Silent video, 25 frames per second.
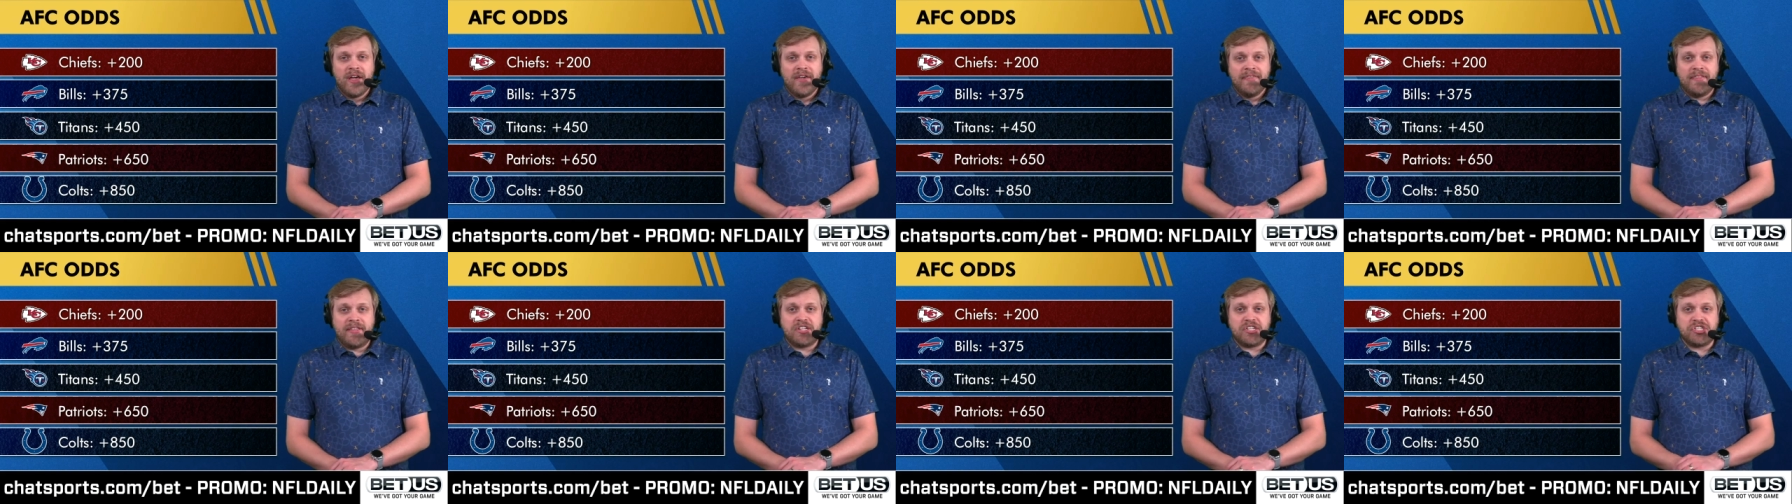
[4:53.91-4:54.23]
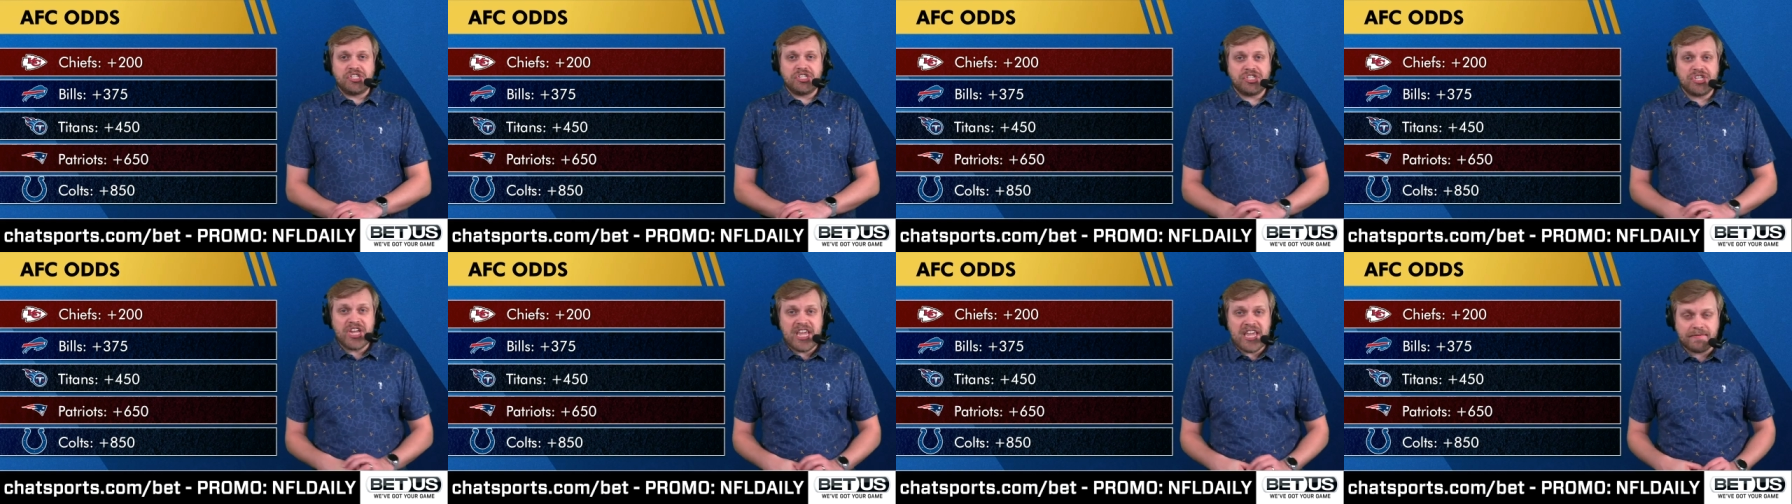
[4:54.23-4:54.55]
The
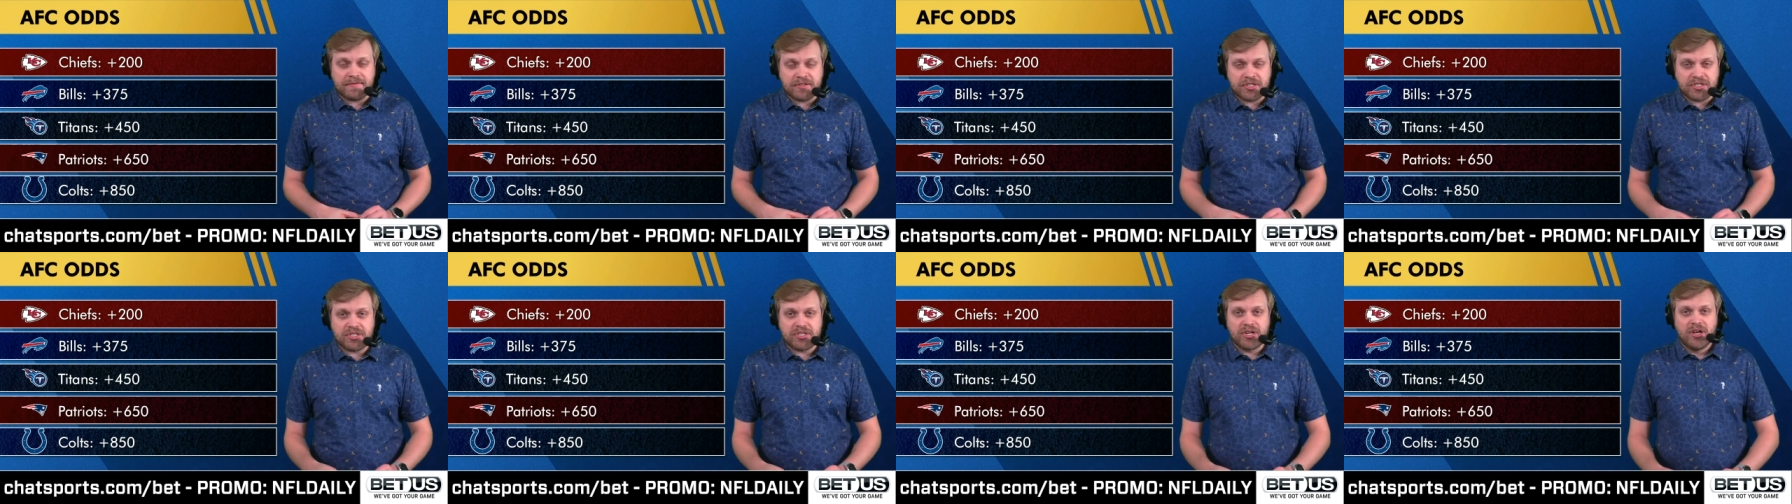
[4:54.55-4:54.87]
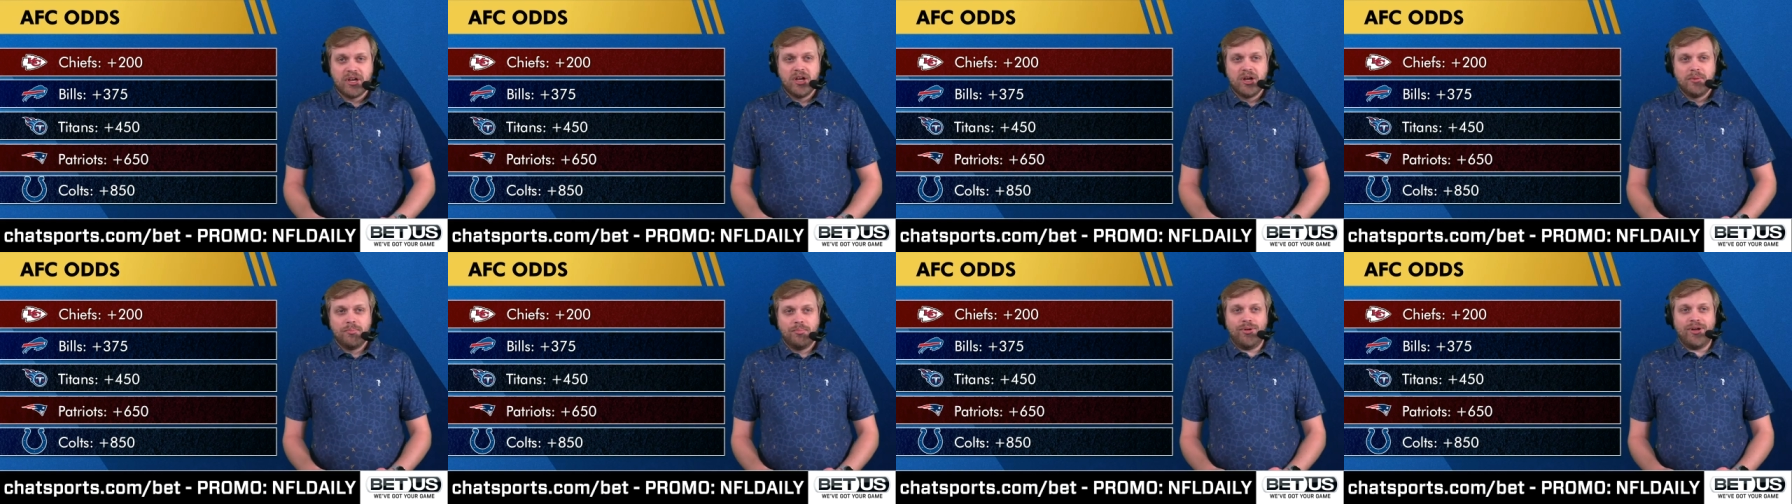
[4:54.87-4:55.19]
Chiefs
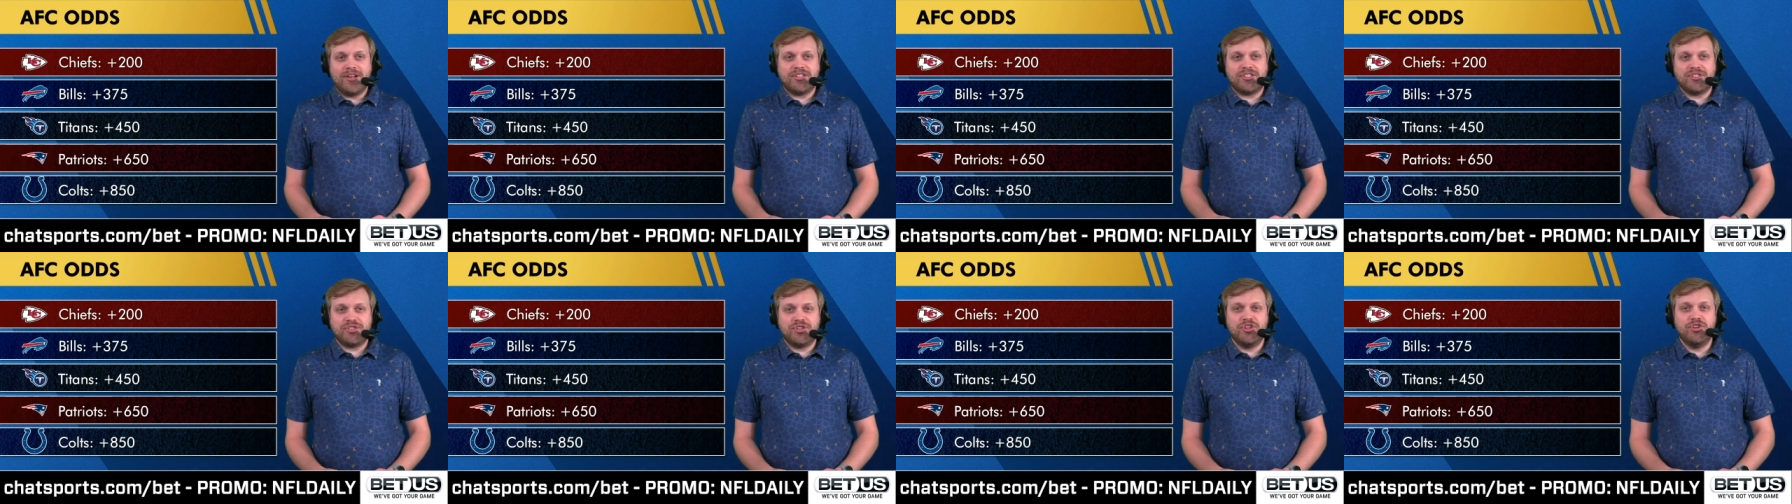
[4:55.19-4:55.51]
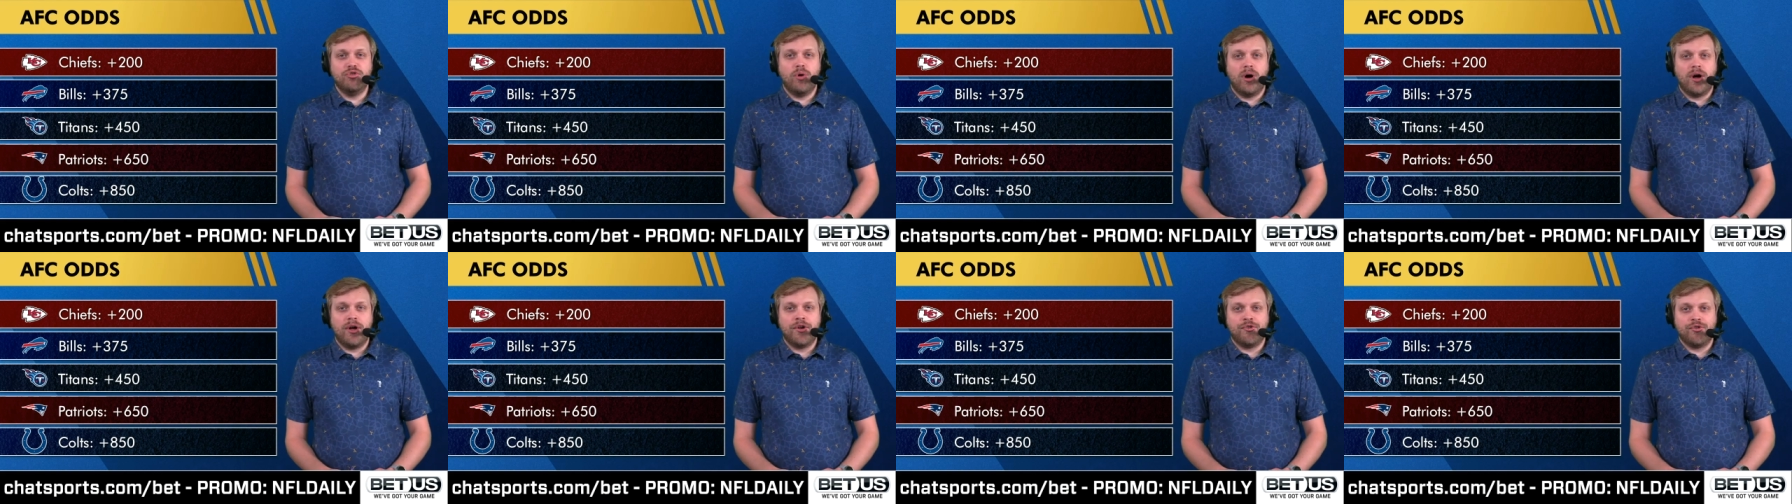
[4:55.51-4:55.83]
plus
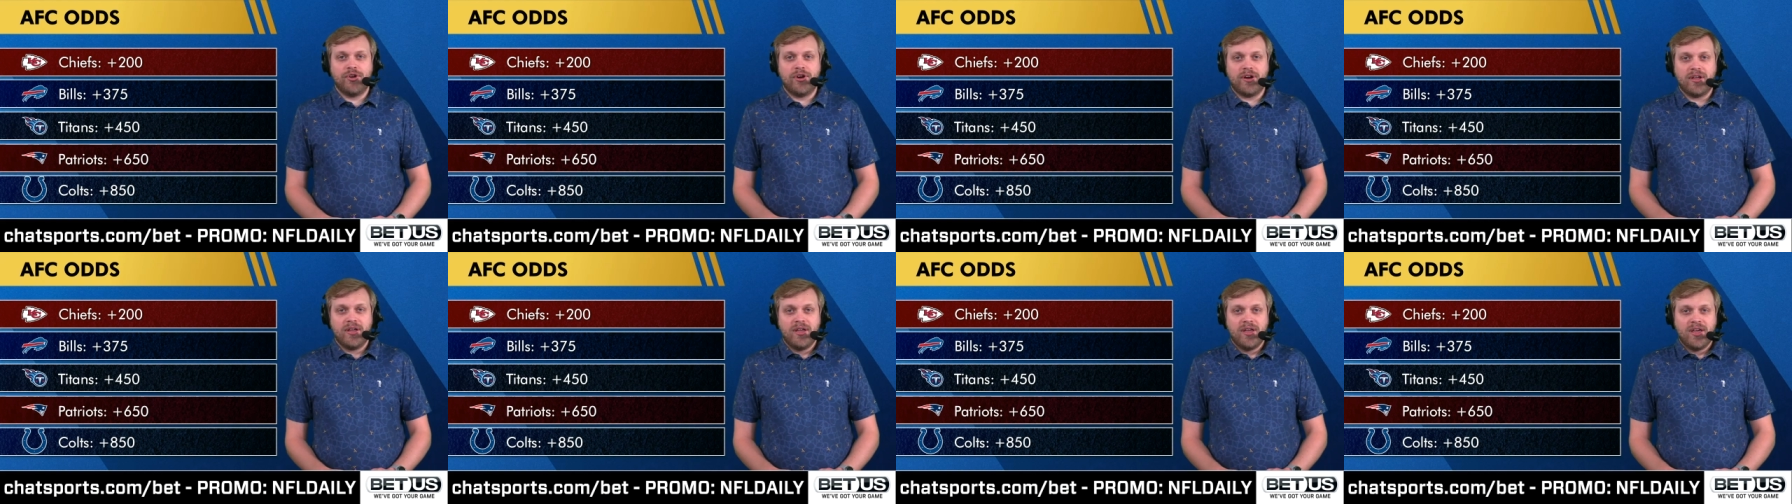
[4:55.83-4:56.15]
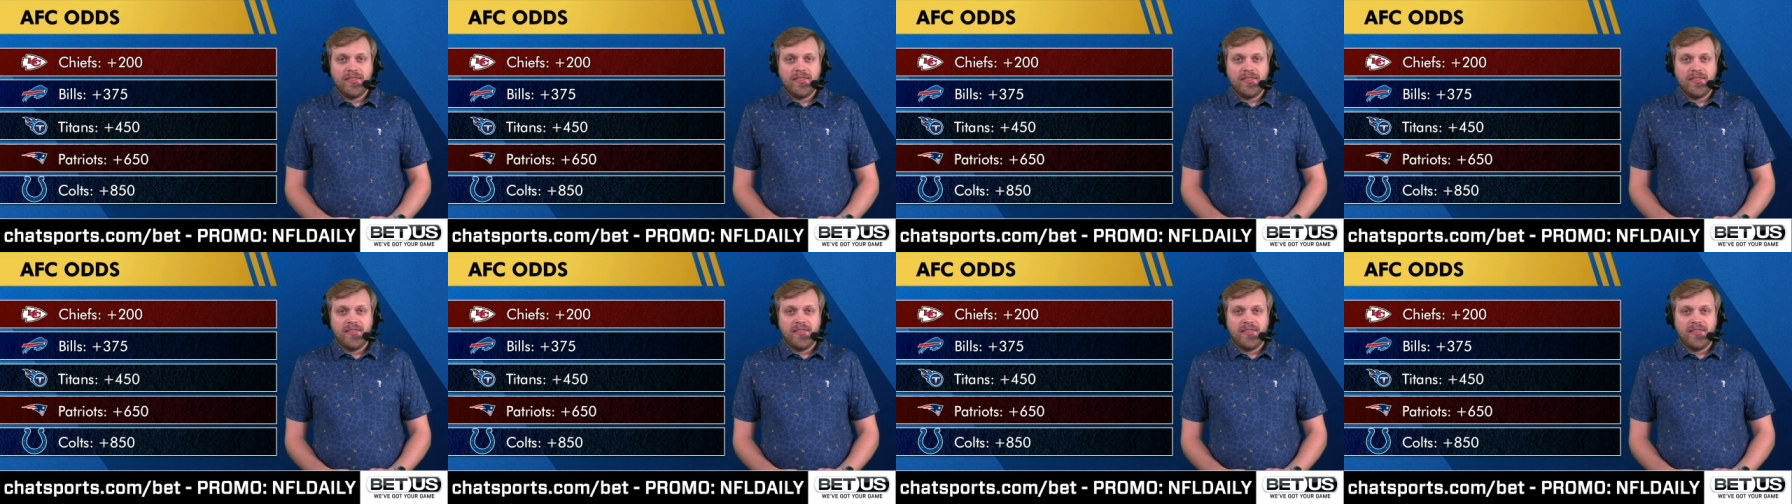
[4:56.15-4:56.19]
200.